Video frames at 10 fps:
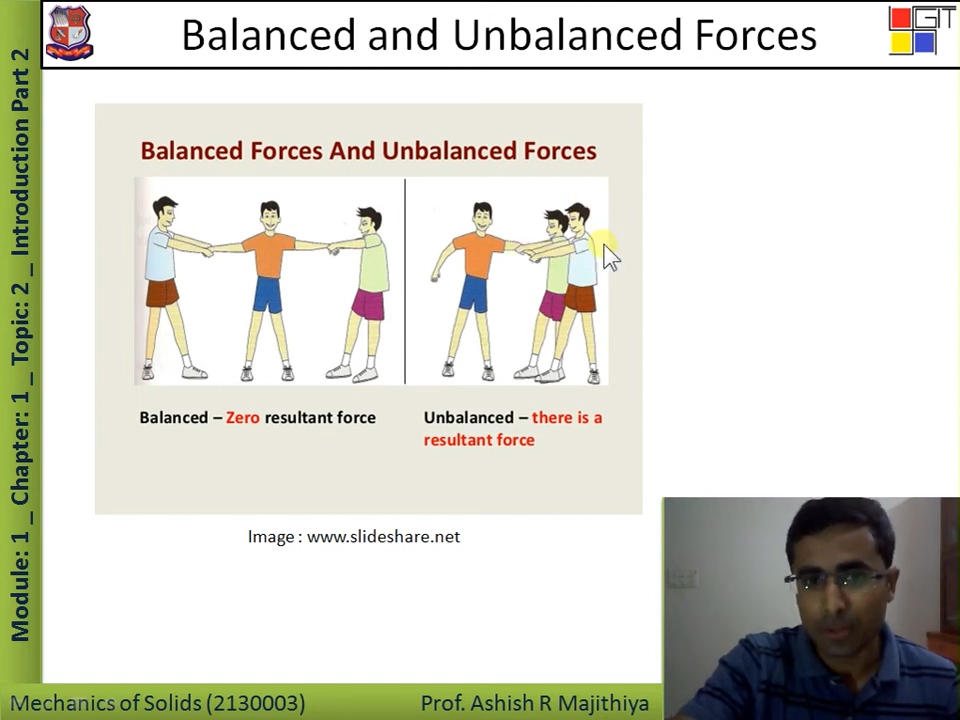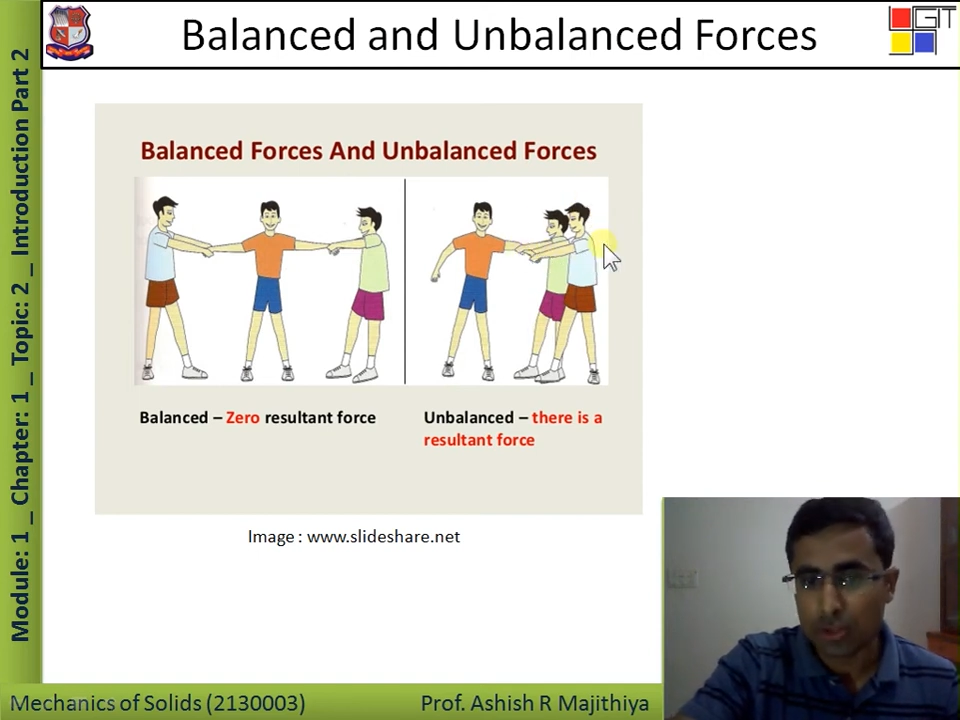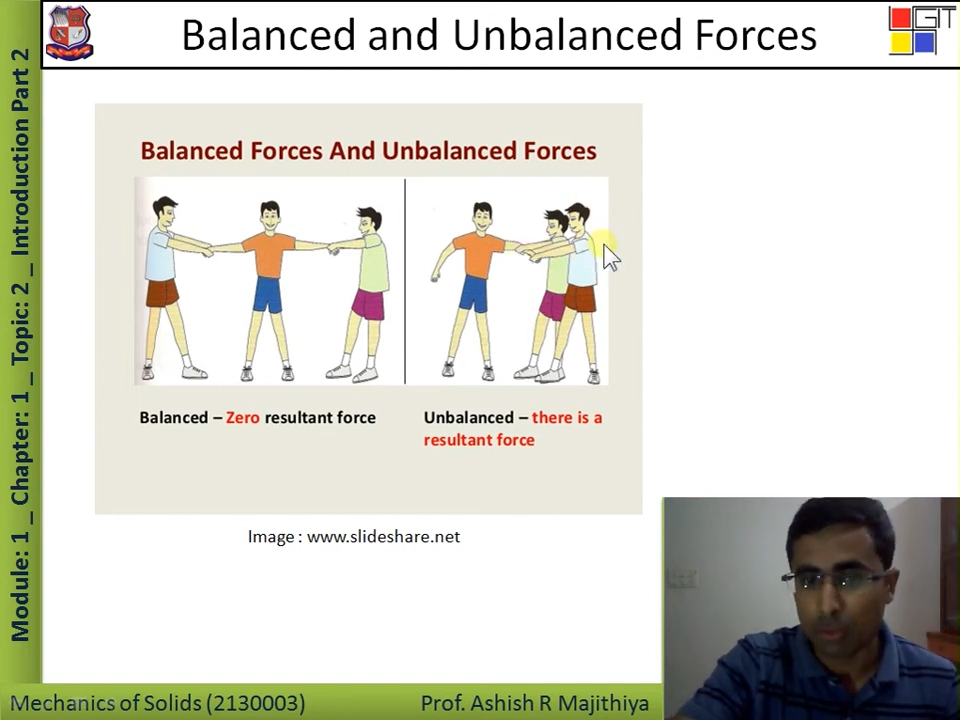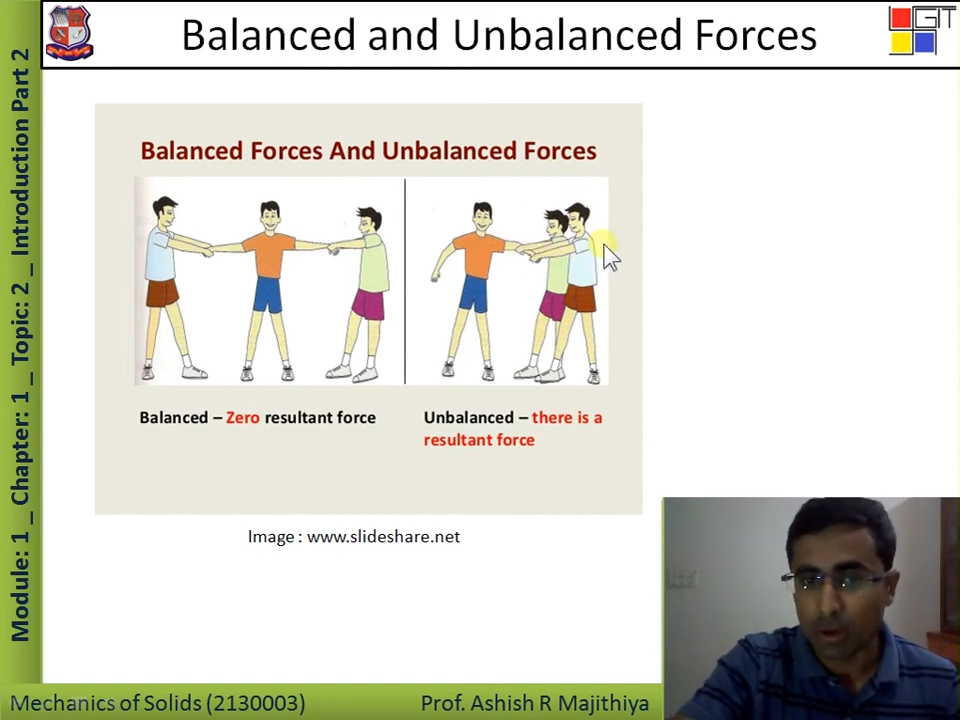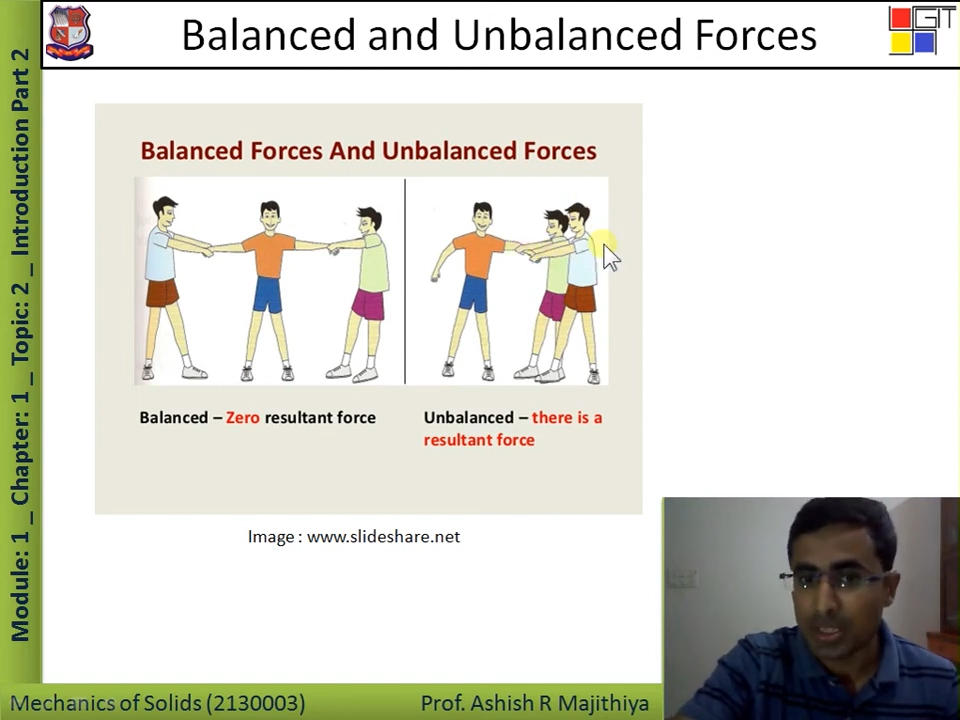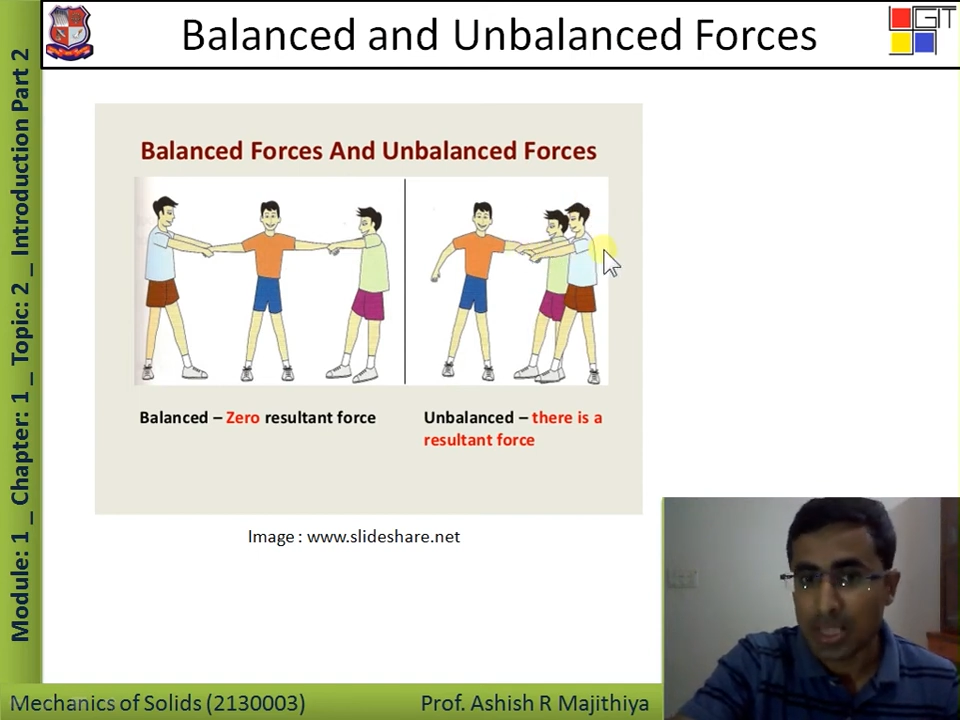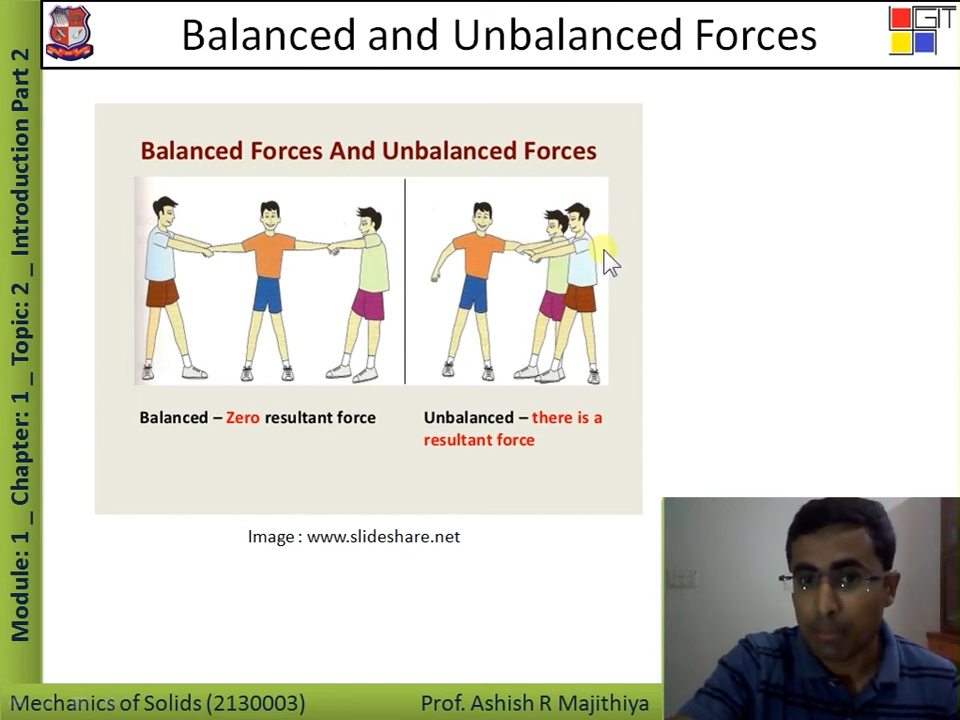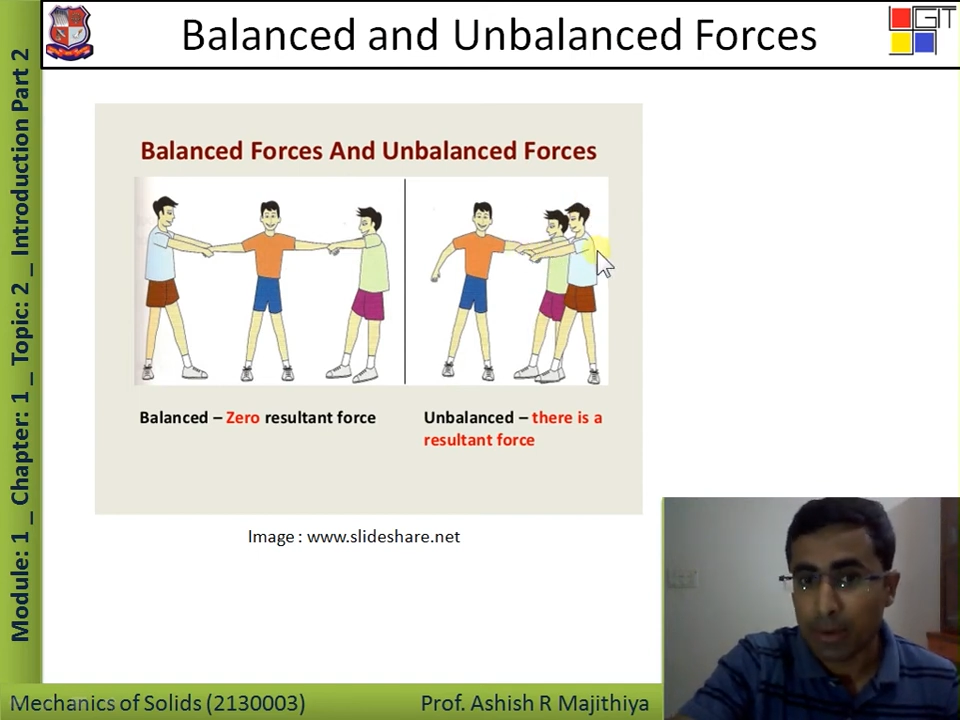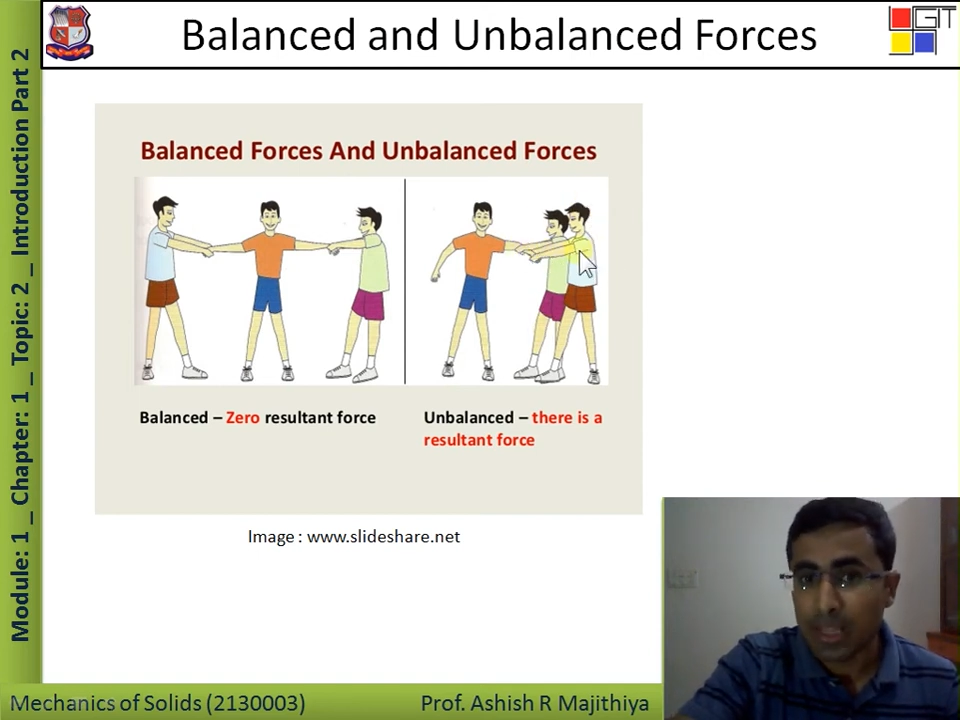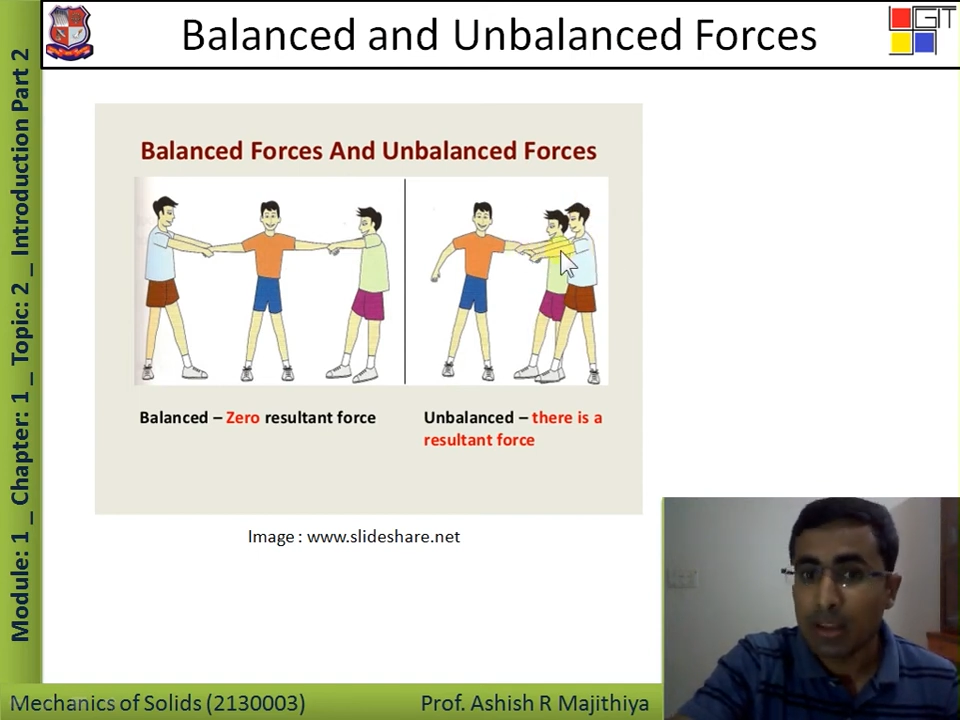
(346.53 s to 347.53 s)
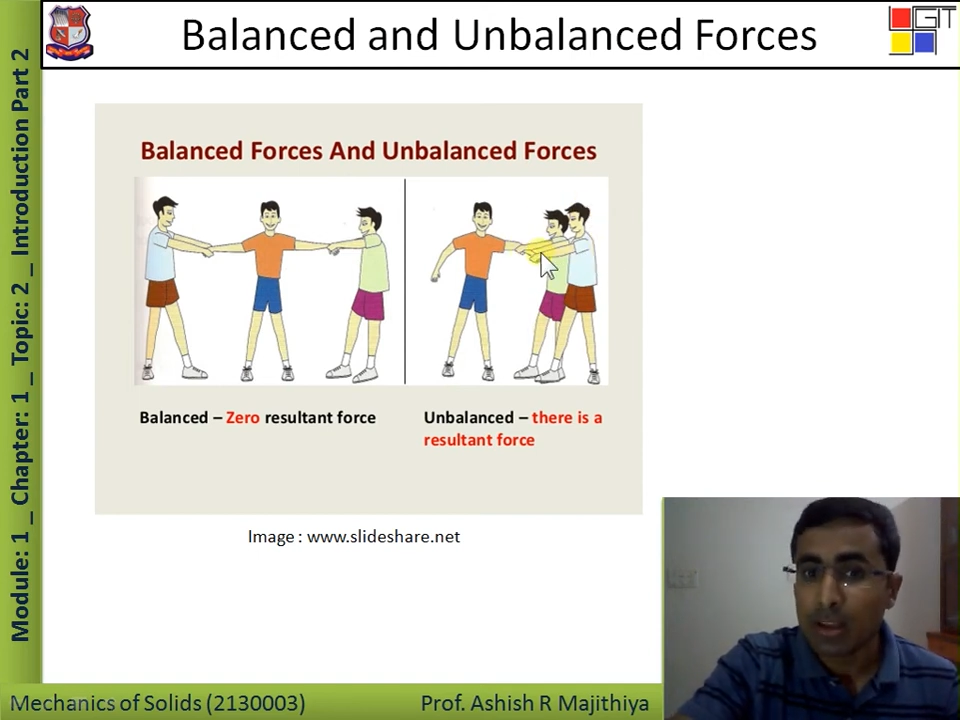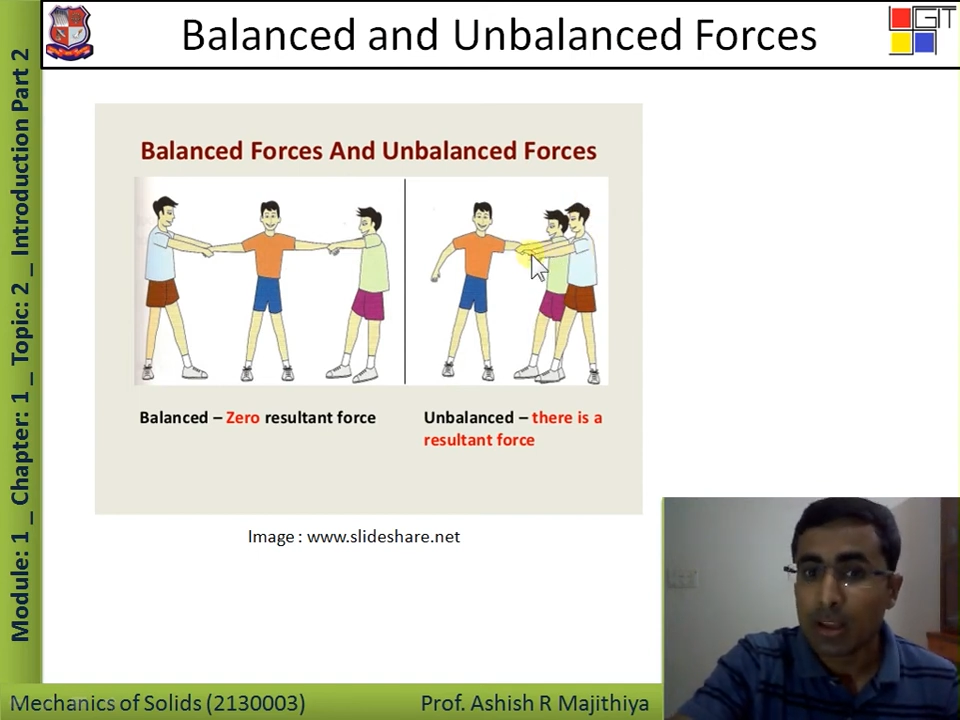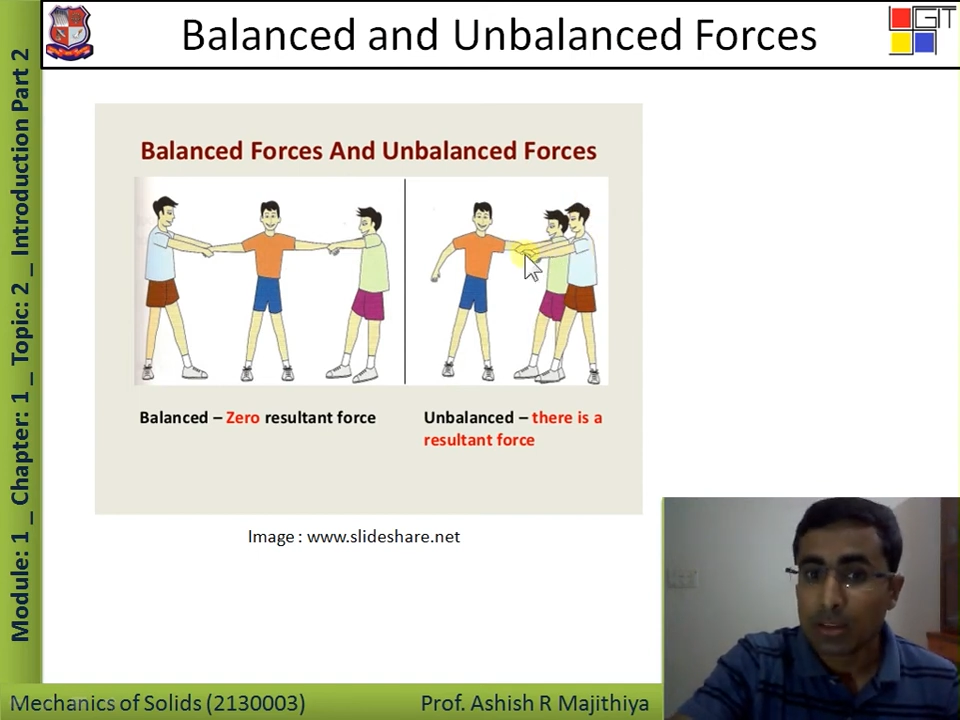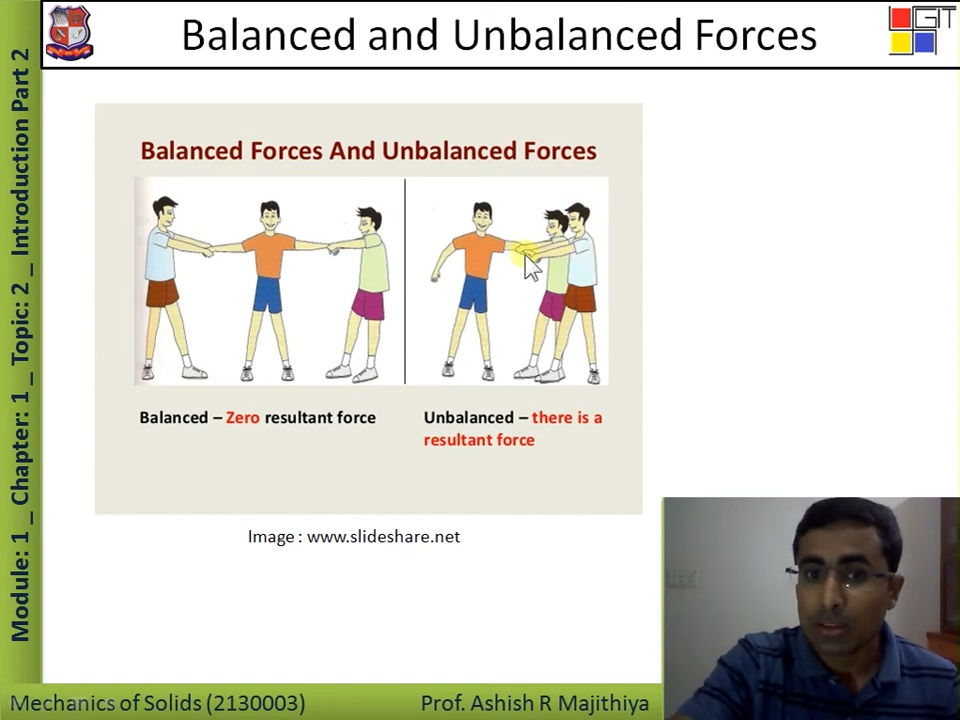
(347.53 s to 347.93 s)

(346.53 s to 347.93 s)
So what is happening?